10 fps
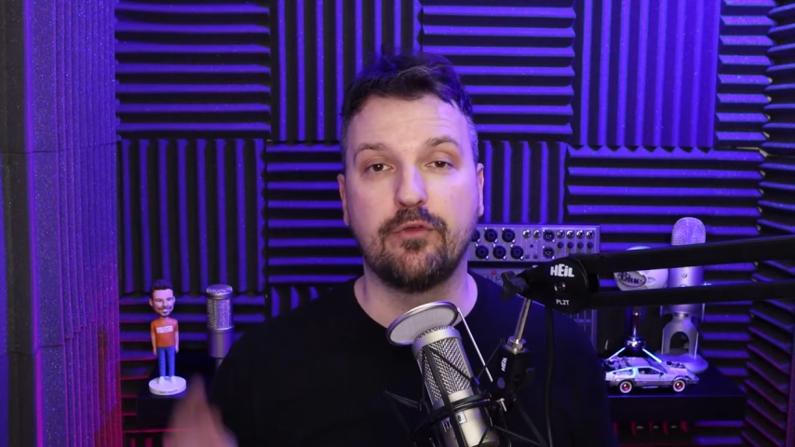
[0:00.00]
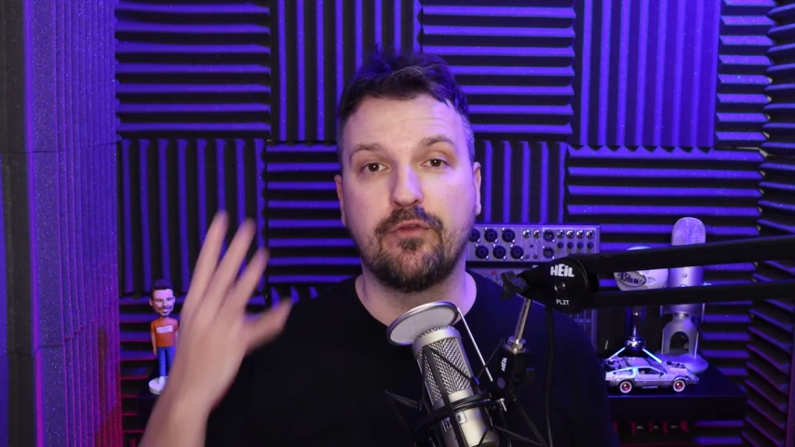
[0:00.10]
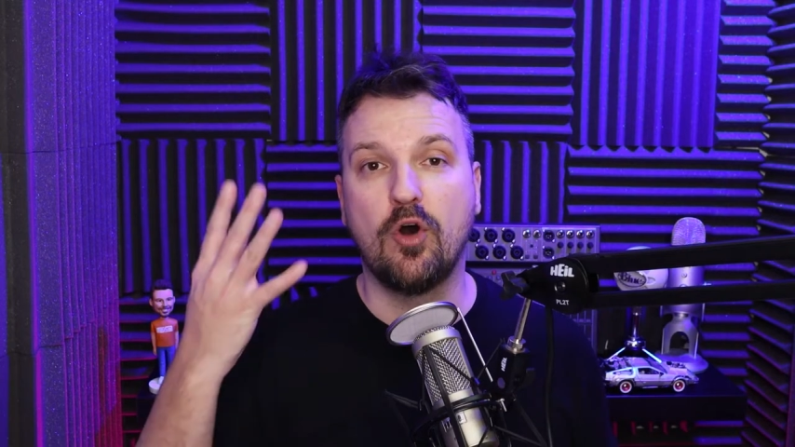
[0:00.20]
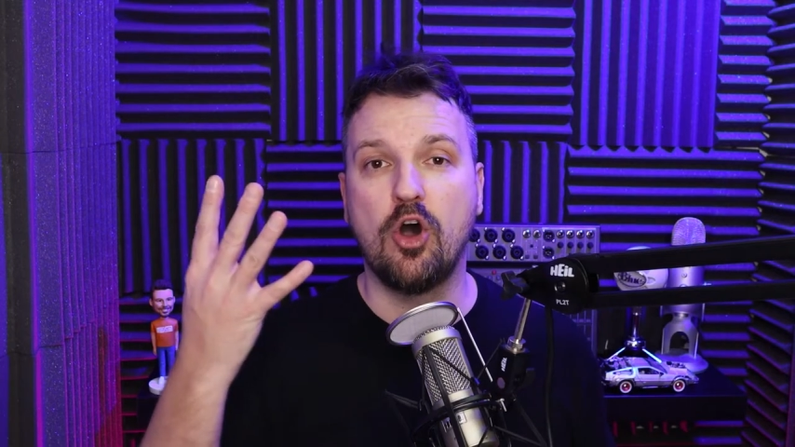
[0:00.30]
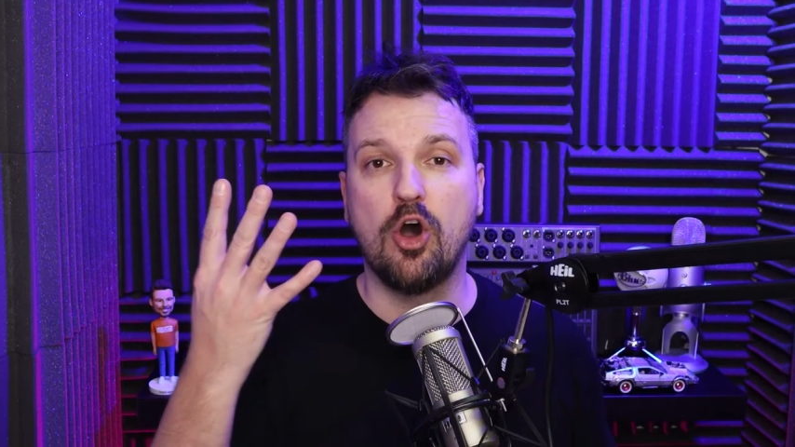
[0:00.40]

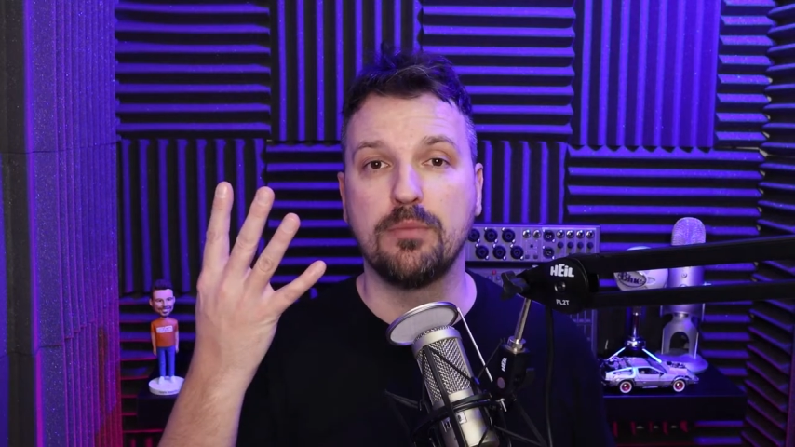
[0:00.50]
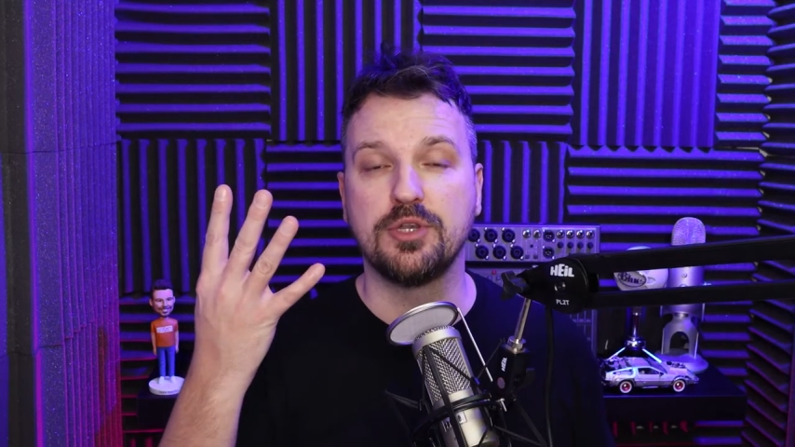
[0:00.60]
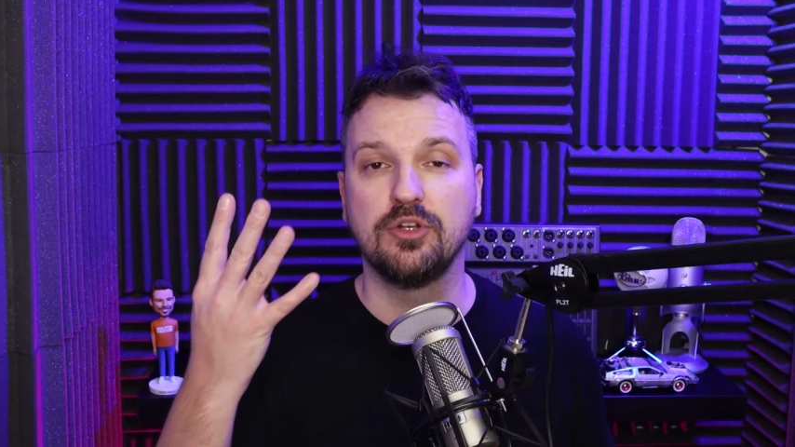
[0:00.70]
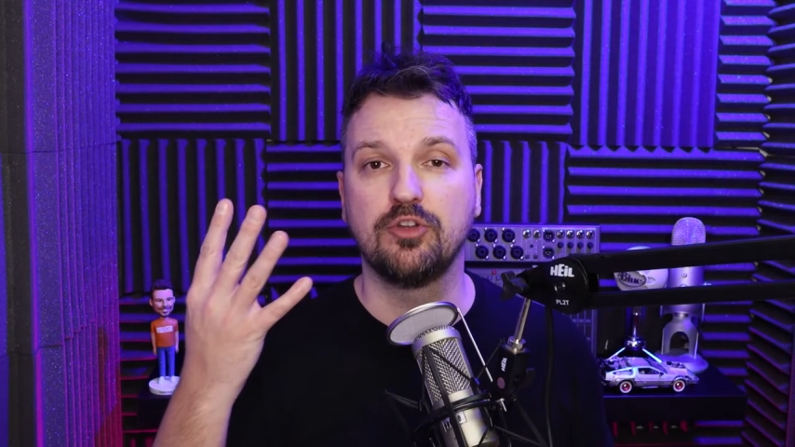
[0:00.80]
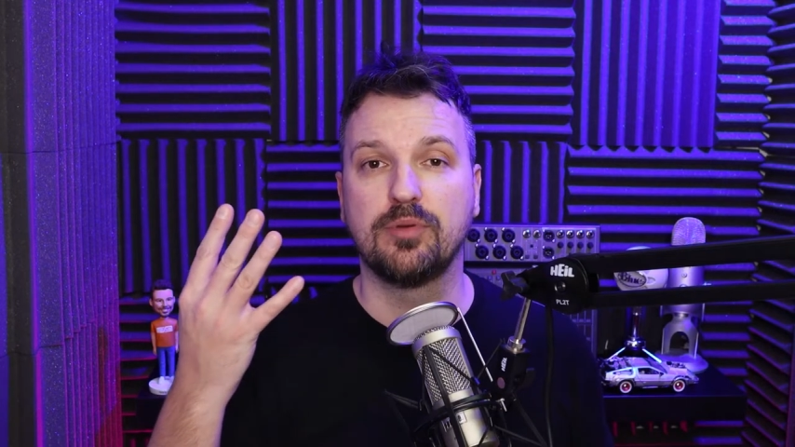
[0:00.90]
four
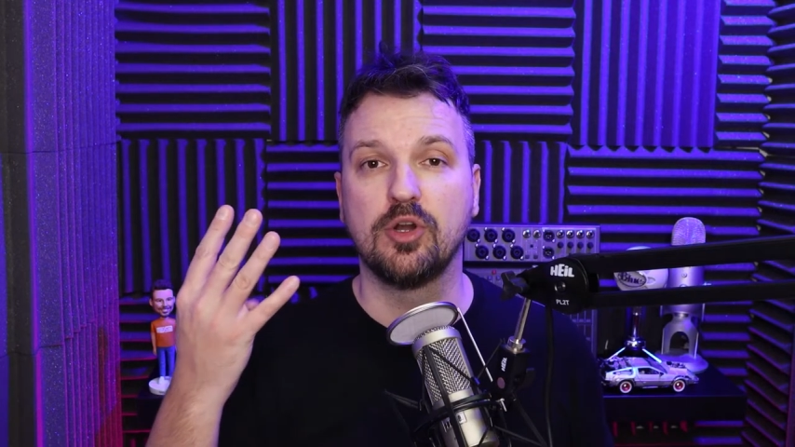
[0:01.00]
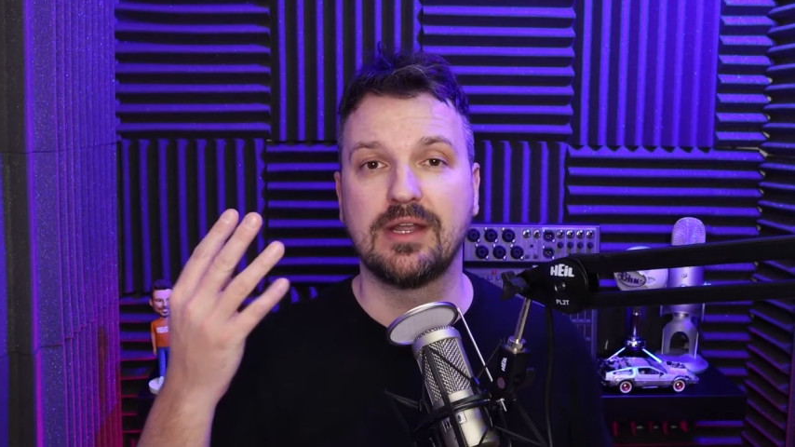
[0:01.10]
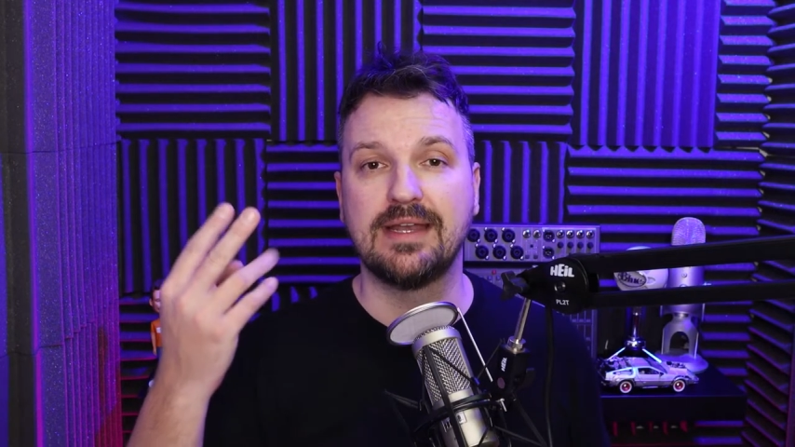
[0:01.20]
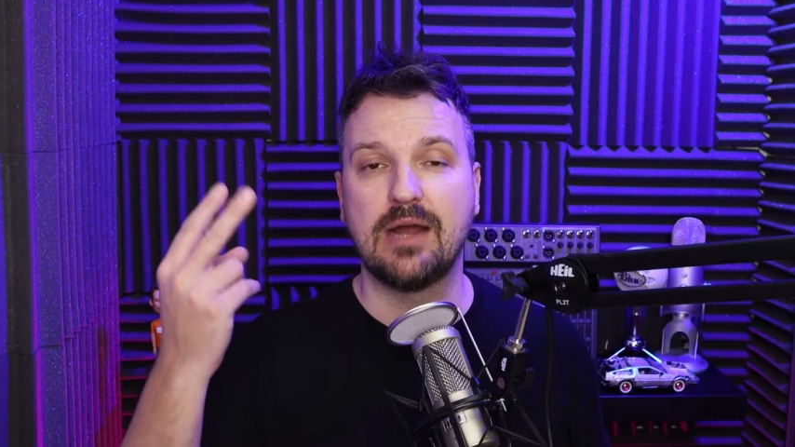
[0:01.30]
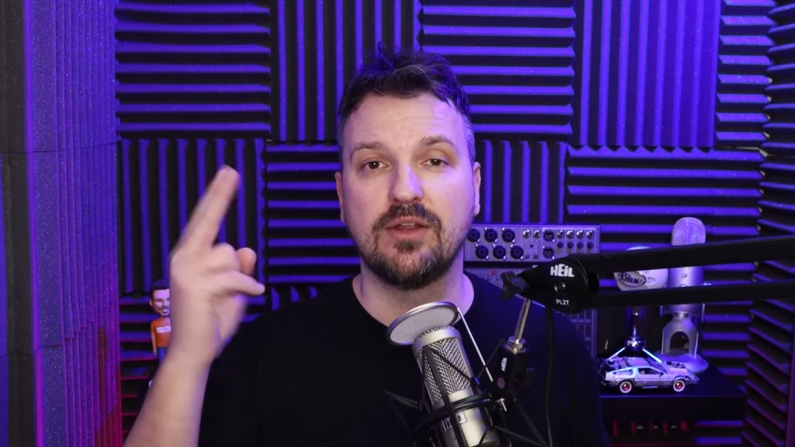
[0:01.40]
options
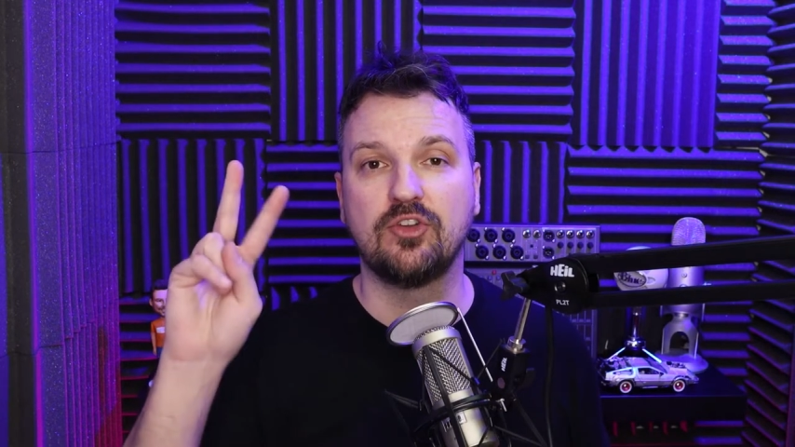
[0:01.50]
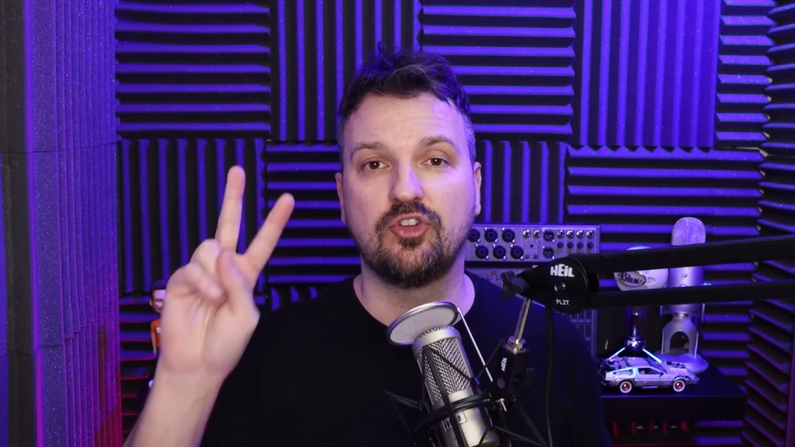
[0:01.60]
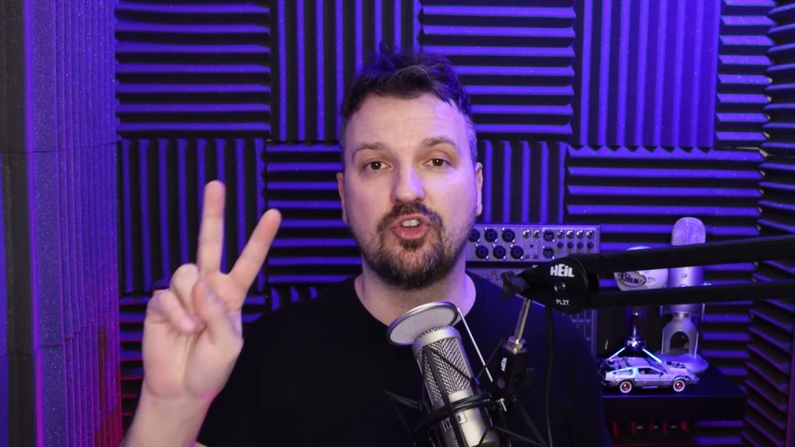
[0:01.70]
broken down into